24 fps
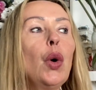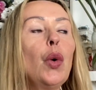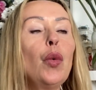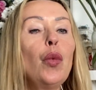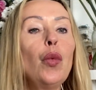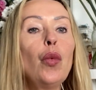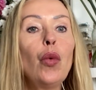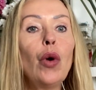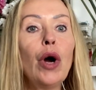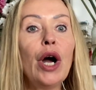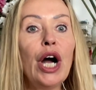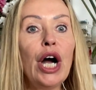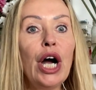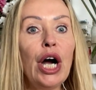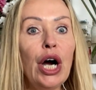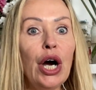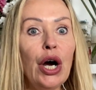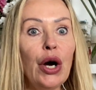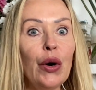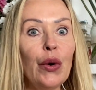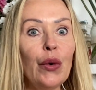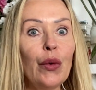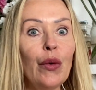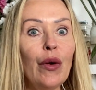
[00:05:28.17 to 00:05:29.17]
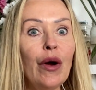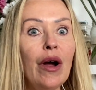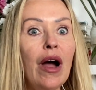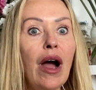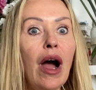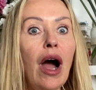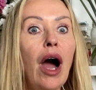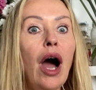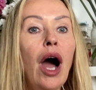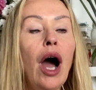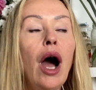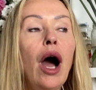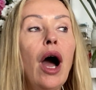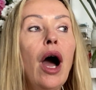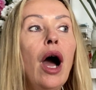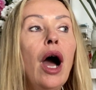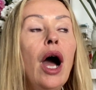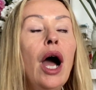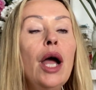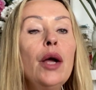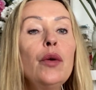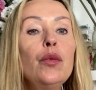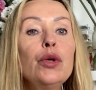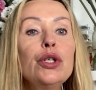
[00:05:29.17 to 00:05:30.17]
Well,
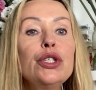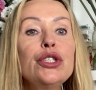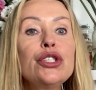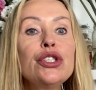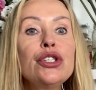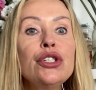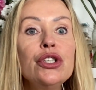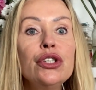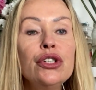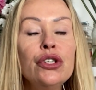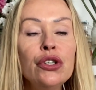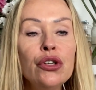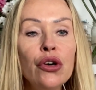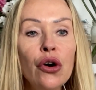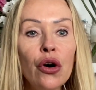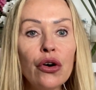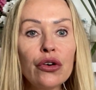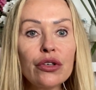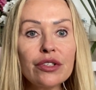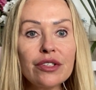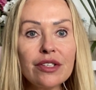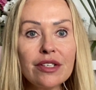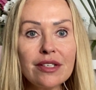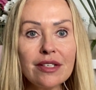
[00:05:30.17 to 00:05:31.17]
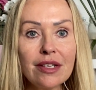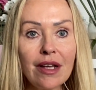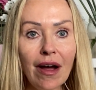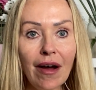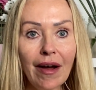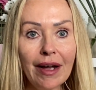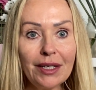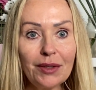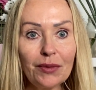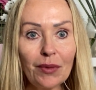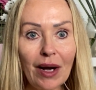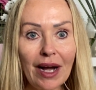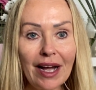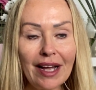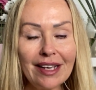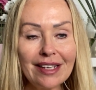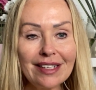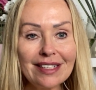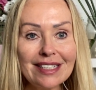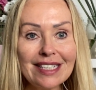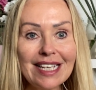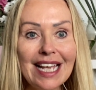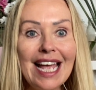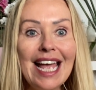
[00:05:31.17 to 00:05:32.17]
I was knocked
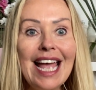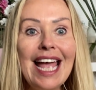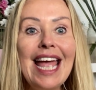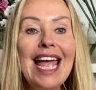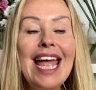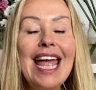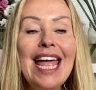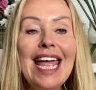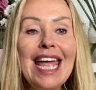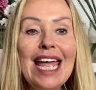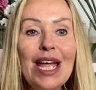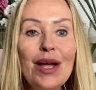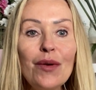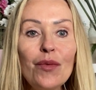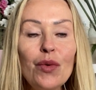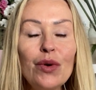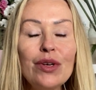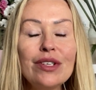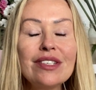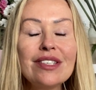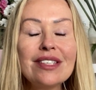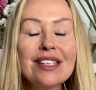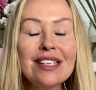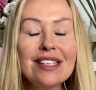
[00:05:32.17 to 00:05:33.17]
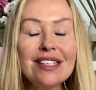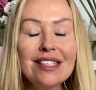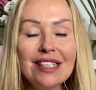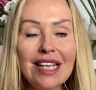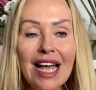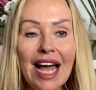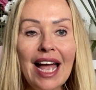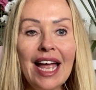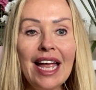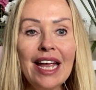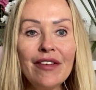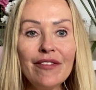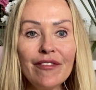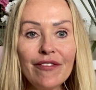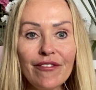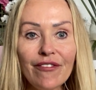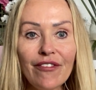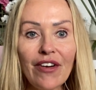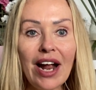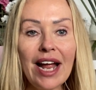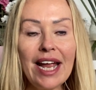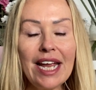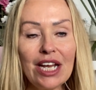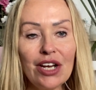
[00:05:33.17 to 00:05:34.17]
sideways. It was the same
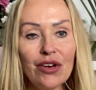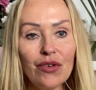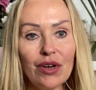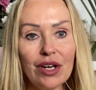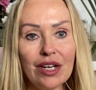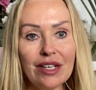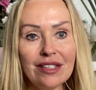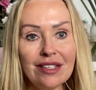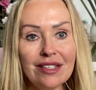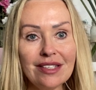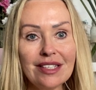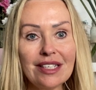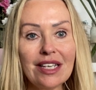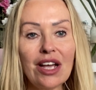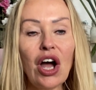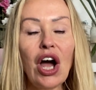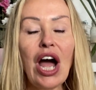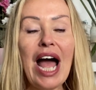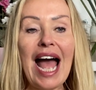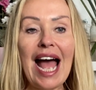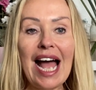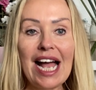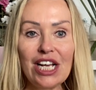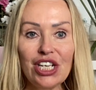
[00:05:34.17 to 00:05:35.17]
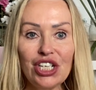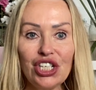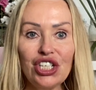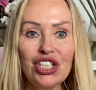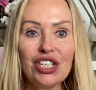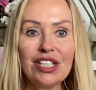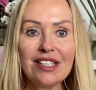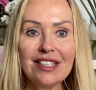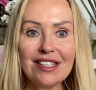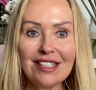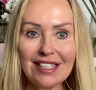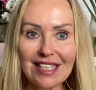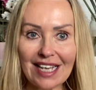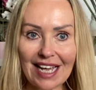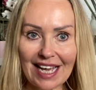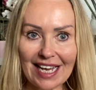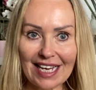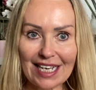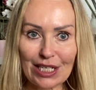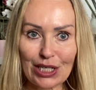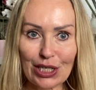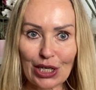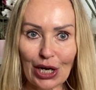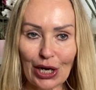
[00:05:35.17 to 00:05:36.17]
fragrance as
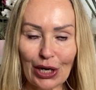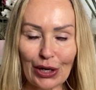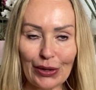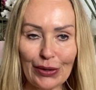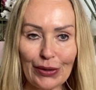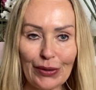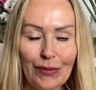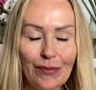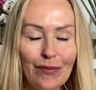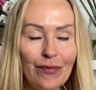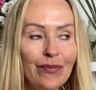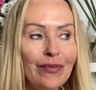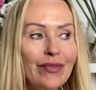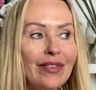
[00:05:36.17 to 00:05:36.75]
Shiseido.